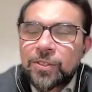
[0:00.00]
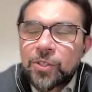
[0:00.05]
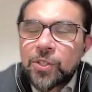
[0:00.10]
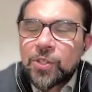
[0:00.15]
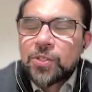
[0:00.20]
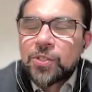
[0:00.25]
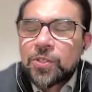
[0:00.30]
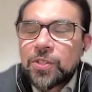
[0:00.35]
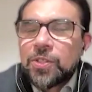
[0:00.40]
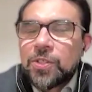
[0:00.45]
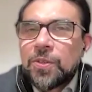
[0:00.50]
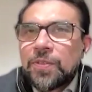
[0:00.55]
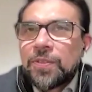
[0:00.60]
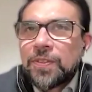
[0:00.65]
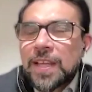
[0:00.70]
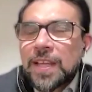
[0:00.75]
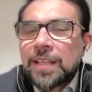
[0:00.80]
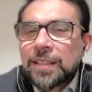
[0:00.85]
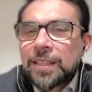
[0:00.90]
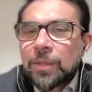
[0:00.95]
do you
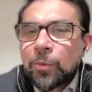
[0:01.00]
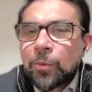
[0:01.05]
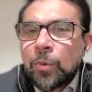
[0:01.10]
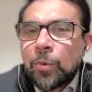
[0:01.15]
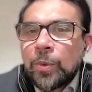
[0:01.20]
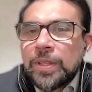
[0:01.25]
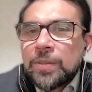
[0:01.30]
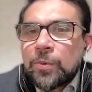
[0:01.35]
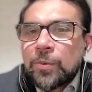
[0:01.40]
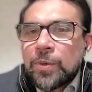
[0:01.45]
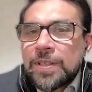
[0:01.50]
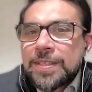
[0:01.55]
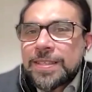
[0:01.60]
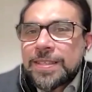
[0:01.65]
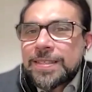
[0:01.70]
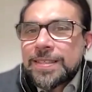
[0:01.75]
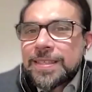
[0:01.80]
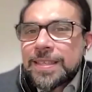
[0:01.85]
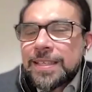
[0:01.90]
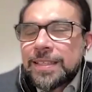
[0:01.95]
think that we'll
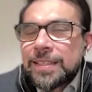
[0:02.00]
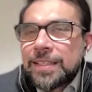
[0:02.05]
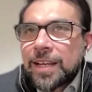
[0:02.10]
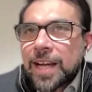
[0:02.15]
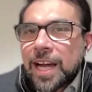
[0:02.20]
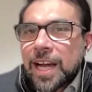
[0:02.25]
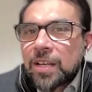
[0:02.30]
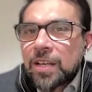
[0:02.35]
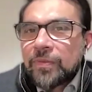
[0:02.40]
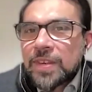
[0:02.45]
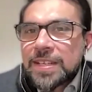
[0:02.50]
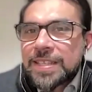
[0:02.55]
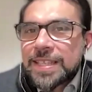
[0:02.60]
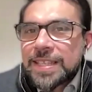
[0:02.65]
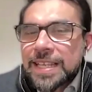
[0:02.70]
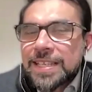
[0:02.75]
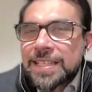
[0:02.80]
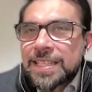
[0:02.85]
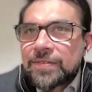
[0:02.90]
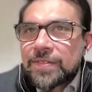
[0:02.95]
see the kind of
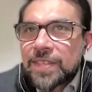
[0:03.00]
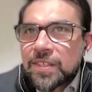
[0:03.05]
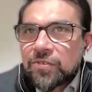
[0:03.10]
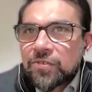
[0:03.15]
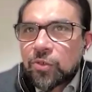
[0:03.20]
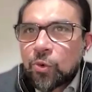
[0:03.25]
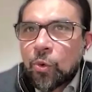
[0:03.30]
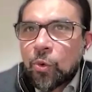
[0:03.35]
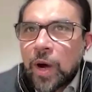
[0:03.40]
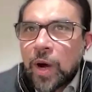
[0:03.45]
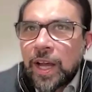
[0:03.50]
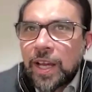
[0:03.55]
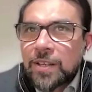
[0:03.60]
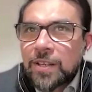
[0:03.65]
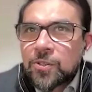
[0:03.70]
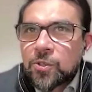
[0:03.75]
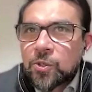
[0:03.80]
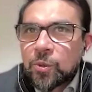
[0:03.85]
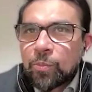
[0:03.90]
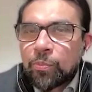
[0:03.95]
incentives that's
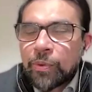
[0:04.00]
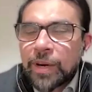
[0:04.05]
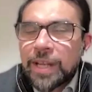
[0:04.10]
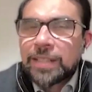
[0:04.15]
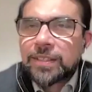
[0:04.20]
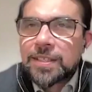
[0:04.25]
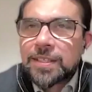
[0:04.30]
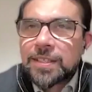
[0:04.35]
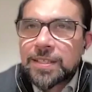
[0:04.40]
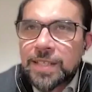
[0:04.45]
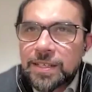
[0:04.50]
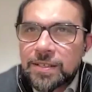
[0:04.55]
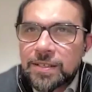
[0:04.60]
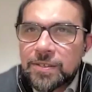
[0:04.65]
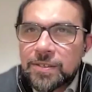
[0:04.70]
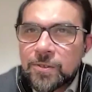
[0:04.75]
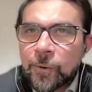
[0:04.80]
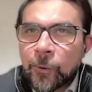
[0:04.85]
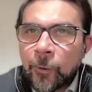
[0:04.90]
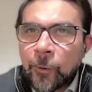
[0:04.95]
required to break the
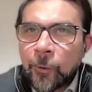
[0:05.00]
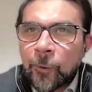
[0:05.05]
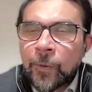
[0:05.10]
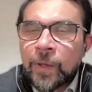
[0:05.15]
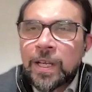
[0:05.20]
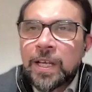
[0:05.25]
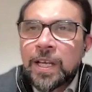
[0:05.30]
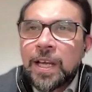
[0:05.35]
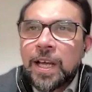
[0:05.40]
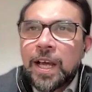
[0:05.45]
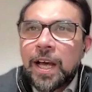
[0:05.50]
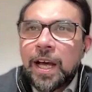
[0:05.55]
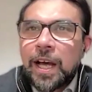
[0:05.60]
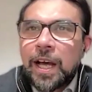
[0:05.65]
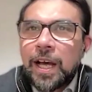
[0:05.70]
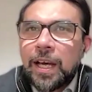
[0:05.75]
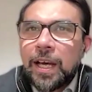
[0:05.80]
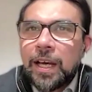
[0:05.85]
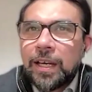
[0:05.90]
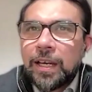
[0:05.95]
status quo
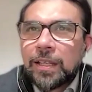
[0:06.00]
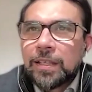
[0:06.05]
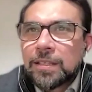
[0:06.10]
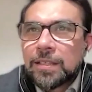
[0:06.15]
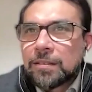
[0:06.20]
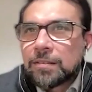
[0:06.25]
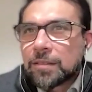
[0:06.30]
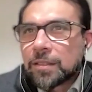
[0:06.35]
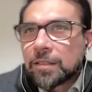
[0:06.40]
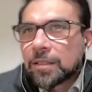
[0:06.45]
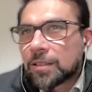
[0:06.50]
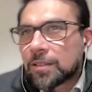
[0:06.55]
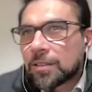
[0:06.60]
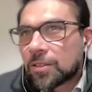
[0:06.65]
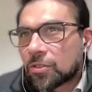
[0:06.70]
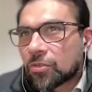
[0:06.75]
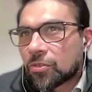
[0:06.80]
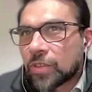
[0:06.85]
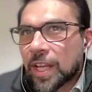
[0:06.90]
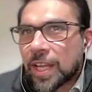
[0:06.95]
and
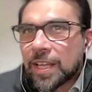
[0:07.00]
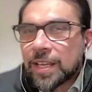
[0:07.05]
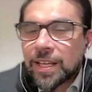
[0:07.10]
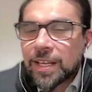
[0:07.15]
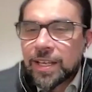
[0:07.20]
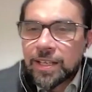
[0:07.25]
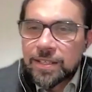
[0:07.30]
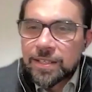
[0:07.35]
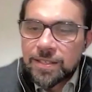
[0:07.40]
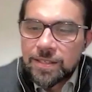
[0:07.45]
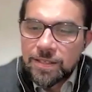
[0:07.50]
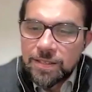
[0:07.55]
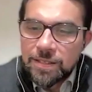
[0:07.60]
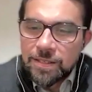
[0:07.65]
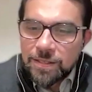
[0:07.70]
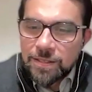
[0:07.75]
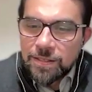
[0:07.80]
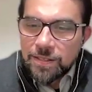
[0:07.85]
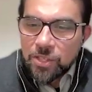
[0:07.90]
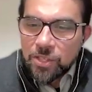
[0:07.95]
create a
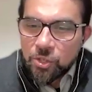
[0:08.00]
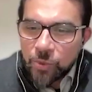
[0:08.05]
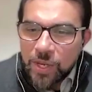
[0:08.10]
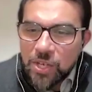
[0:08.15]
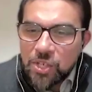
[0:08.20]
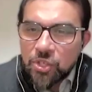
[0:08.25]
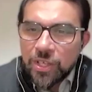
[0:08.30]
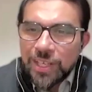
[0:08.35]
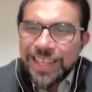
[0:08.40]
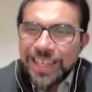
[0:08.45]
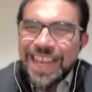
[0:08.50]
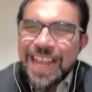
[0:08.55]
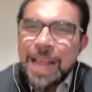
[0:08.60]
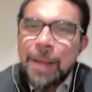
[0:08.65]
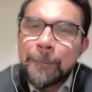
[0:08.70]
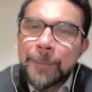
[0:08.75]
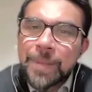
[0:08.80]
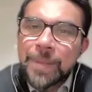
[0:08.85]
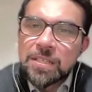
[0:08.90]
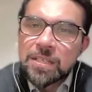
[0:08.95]
situation, an
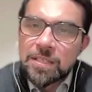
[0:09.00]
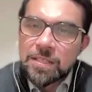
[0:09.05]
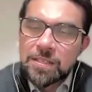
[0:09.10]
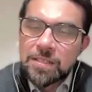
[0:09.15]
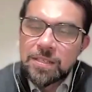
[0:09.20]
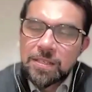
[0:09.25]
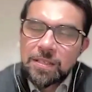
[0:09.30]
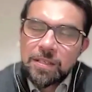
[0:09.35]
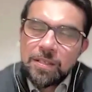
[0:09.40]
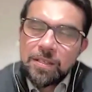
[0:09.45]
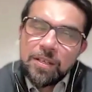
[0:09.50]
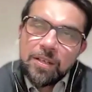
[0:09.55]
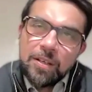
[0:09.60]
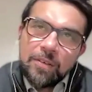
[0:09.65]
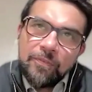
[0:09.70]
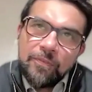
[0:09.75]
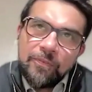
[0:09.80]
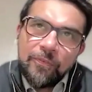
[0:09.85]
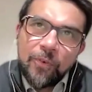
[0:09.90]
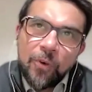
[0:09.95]
impetus
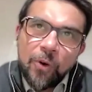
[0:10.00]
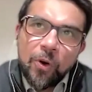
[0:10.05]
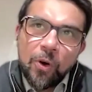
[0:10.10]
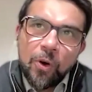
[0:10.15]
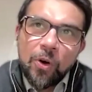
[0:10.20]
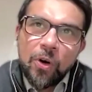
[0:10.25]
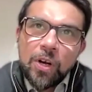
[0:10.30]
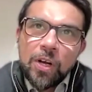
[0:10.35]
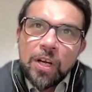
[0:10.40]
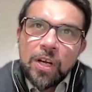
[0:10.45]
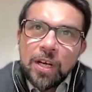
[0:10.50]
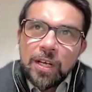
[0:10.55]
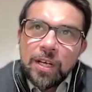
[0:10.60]
for